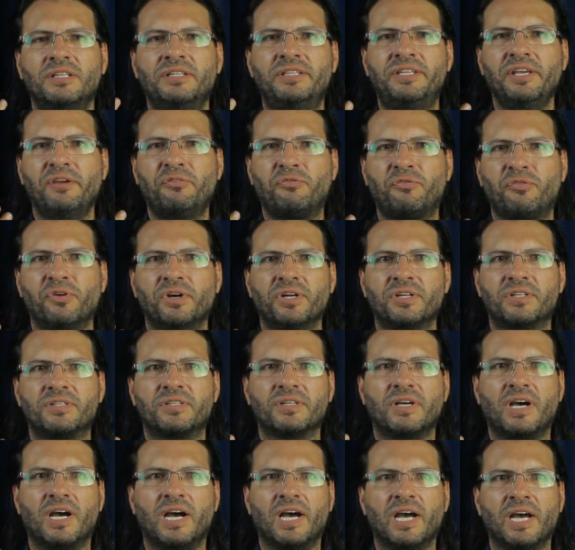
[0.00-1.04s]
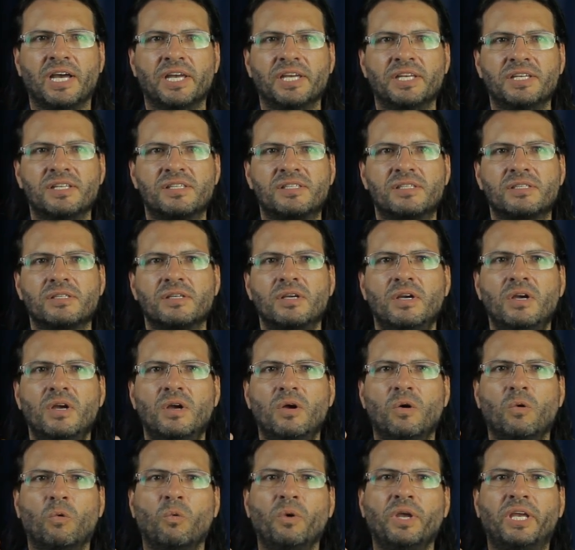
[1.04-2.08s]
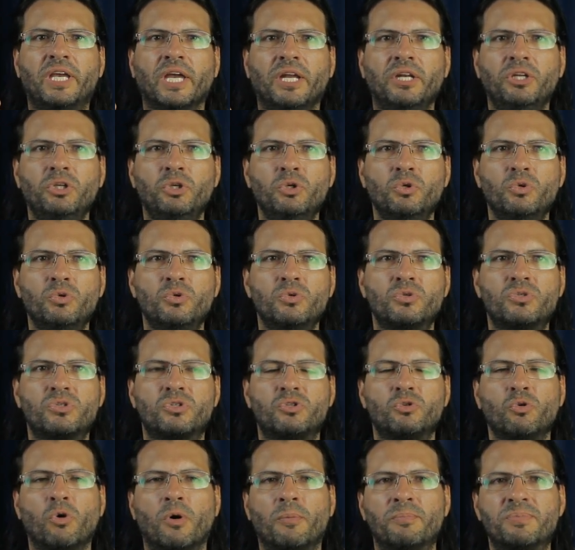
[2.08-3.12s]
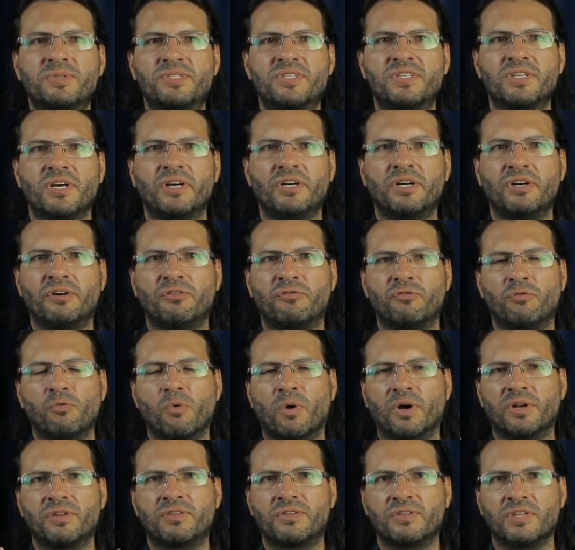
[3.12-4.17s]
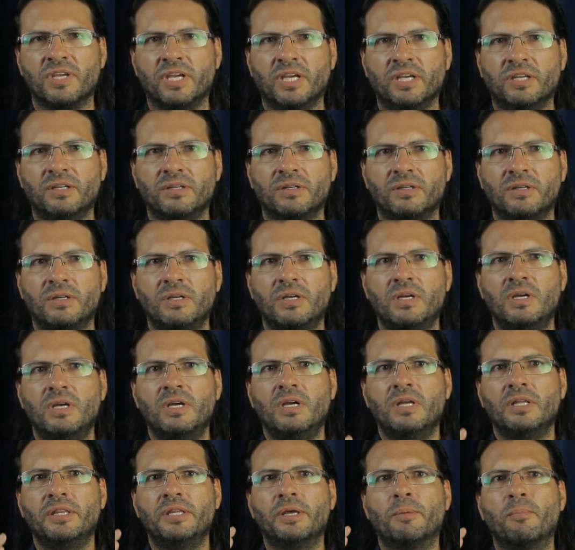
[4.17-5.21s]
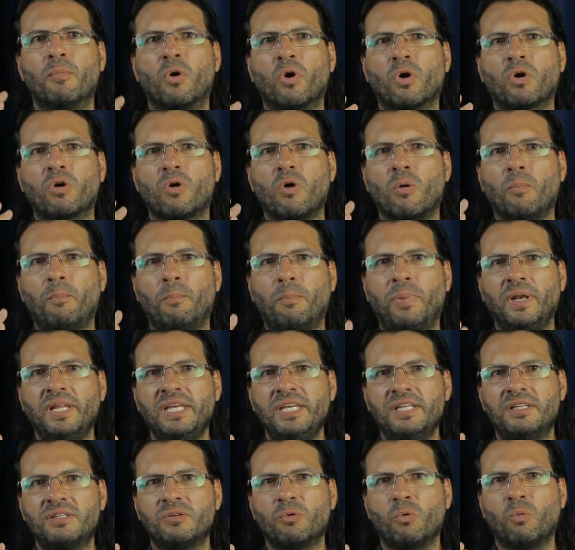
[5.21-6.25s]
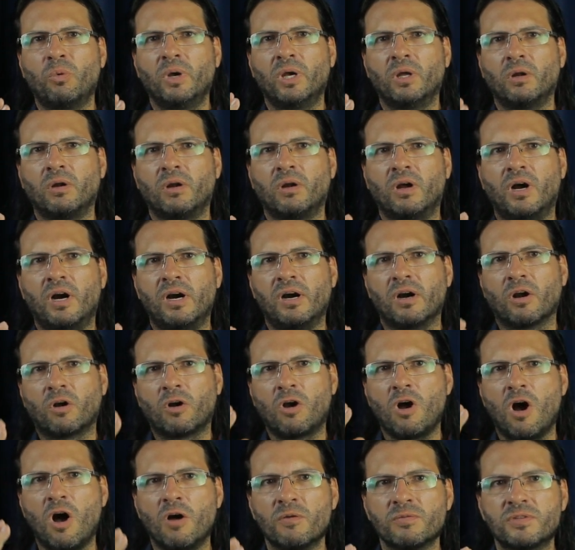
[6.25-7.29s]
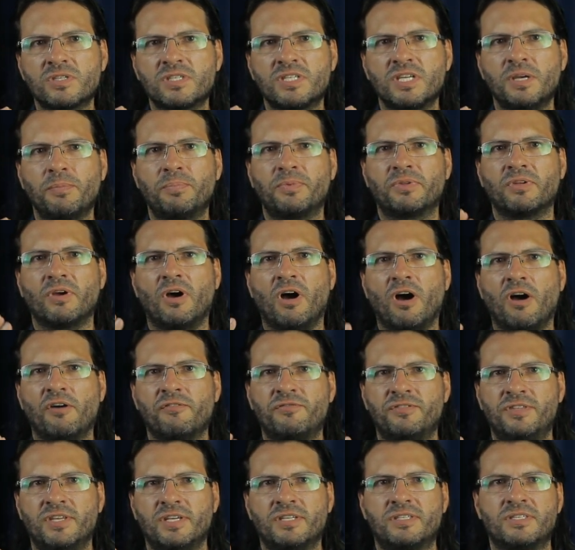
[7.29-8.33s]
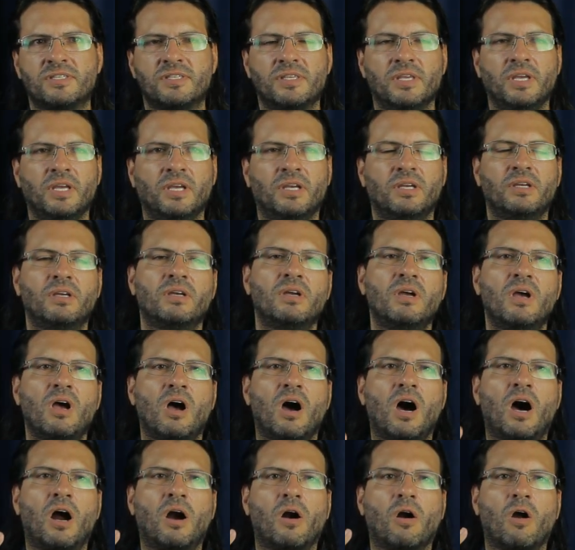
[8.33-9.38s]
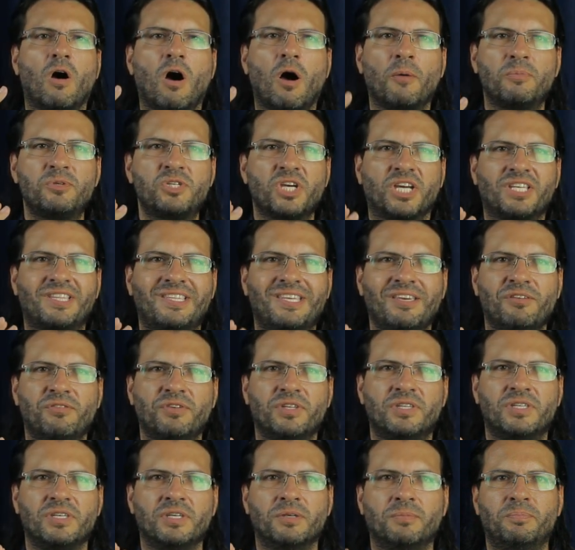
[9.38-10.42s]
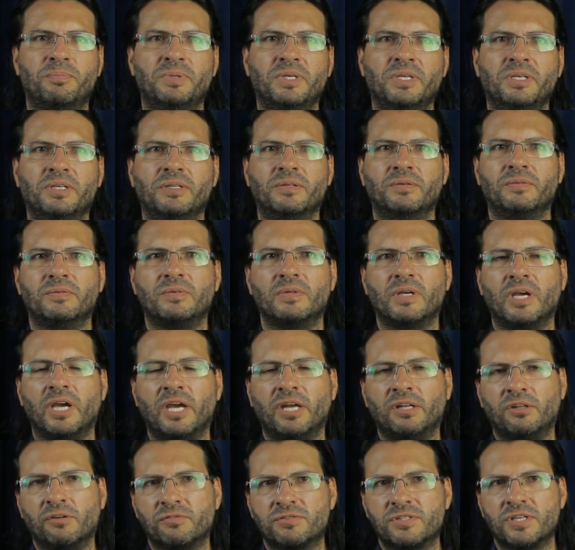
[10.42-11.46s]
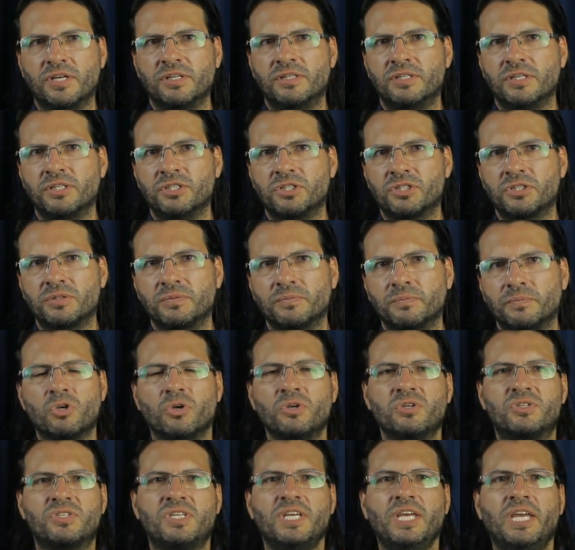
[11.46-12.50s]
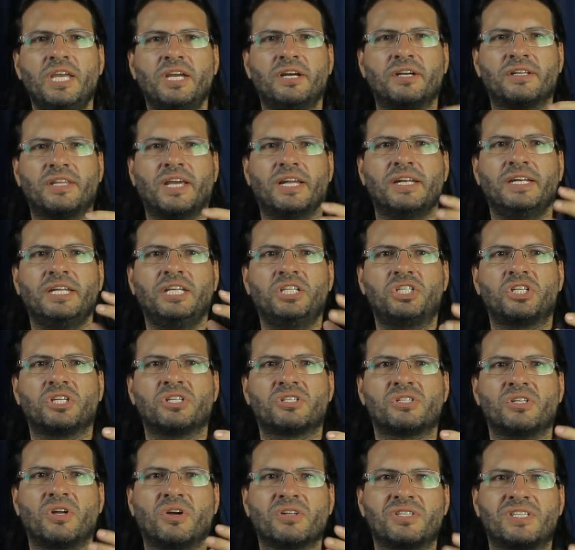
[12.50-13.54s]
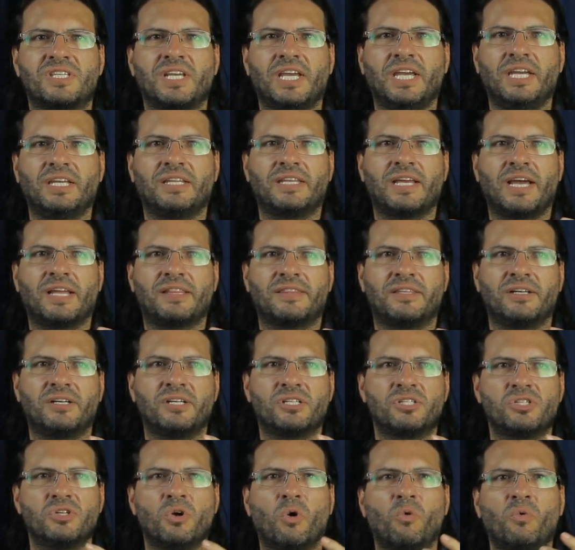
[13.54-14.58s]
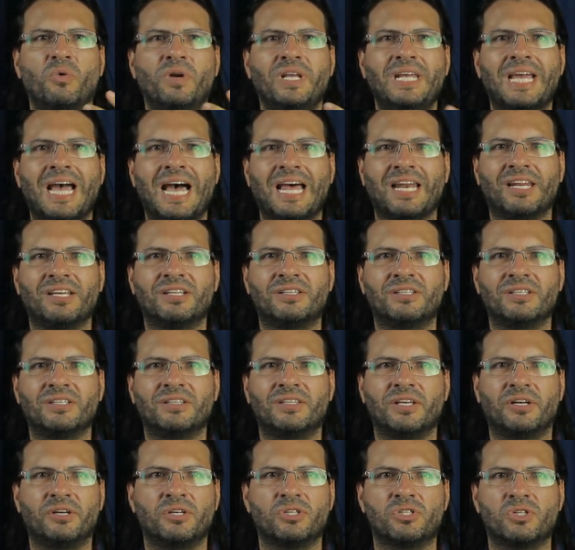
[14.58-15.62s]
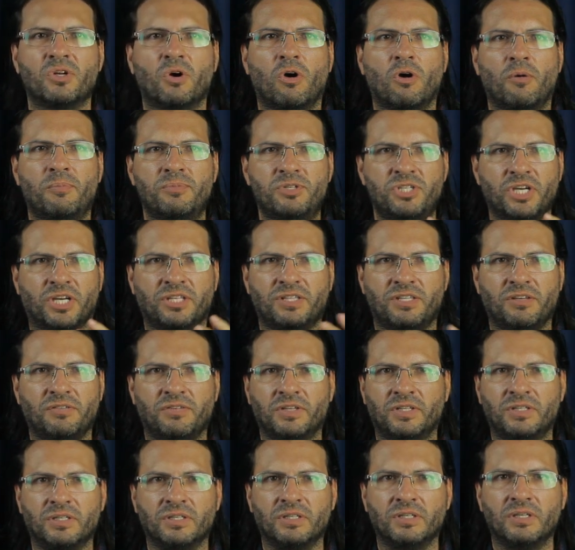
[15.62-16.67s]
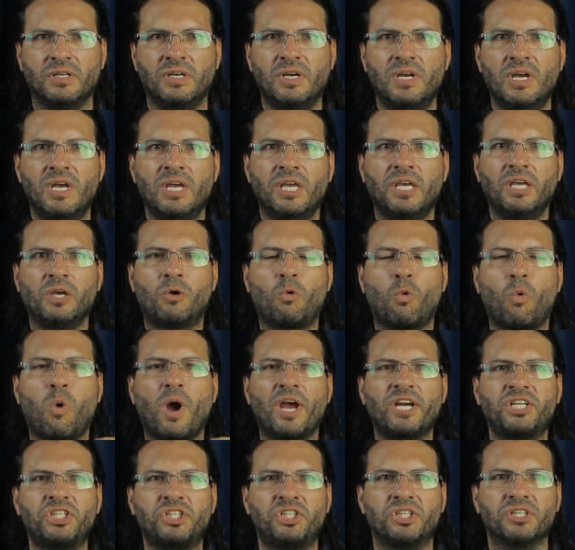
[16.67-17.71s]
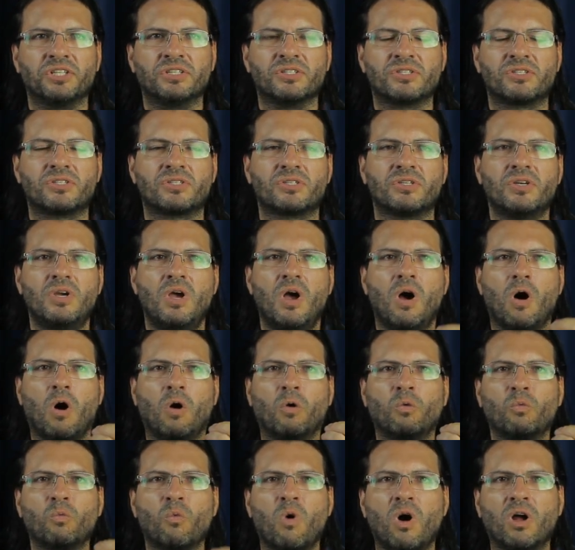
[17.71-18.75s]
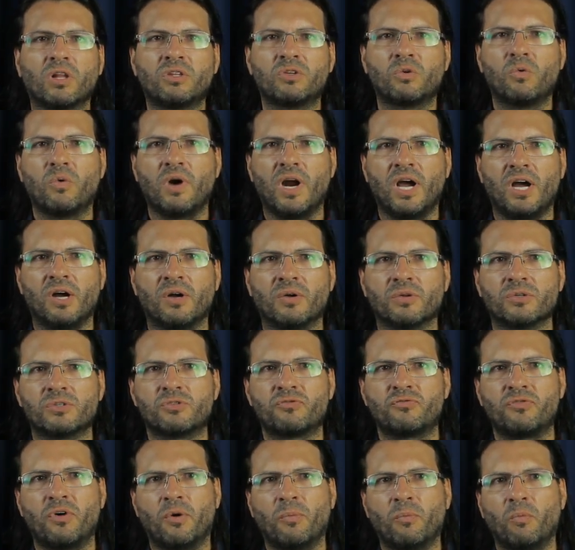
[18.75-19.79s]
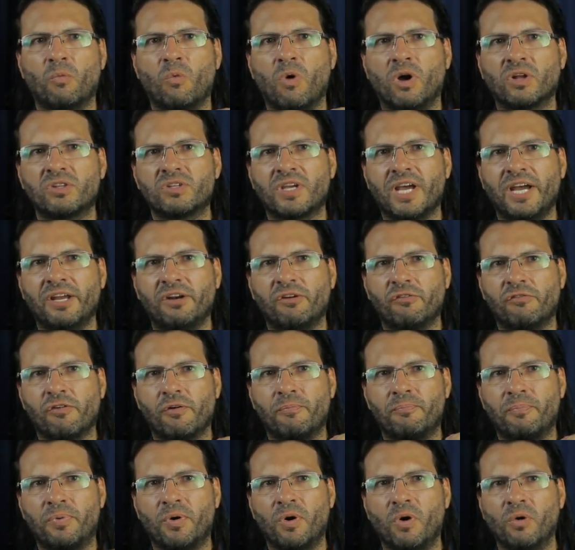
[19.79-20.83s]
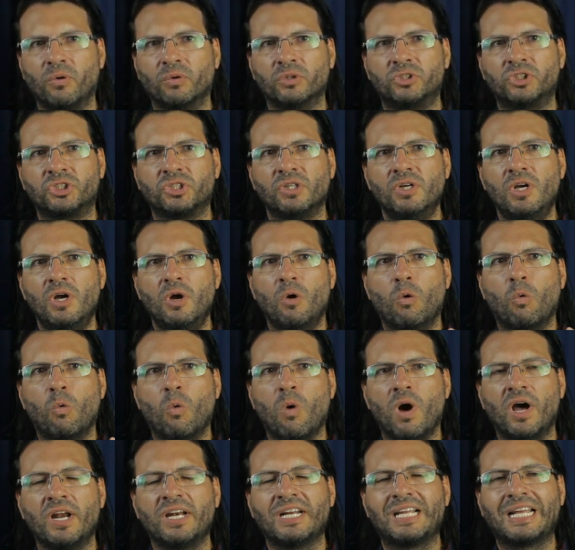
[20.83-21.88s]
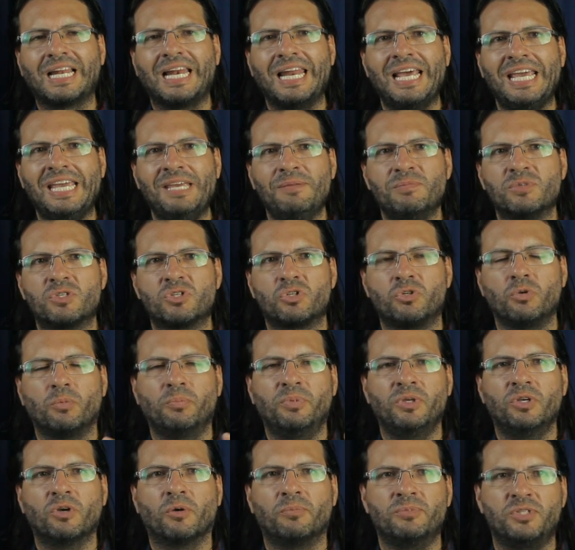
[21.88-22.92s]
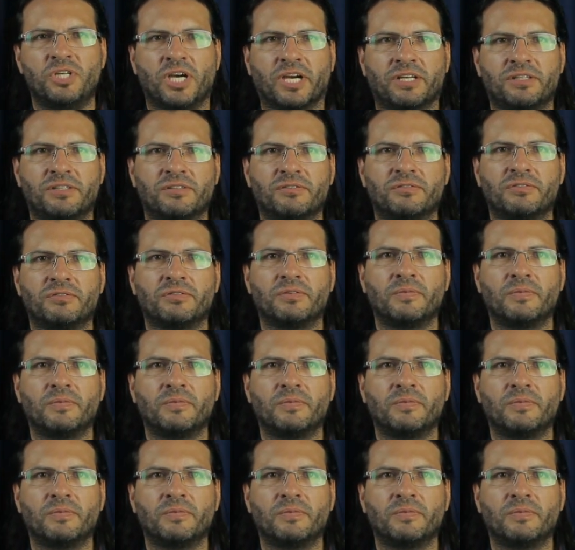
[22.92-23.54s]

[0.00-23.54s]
different eyes, we can use to observe one thing, the more complete will our concept of this thing, our objectivity, be. End of citation. You see here that Nietzsche is not saying that there is no reality, there is no objectivity. He questions on what grounds, from what kind of approach, one claims to be objective.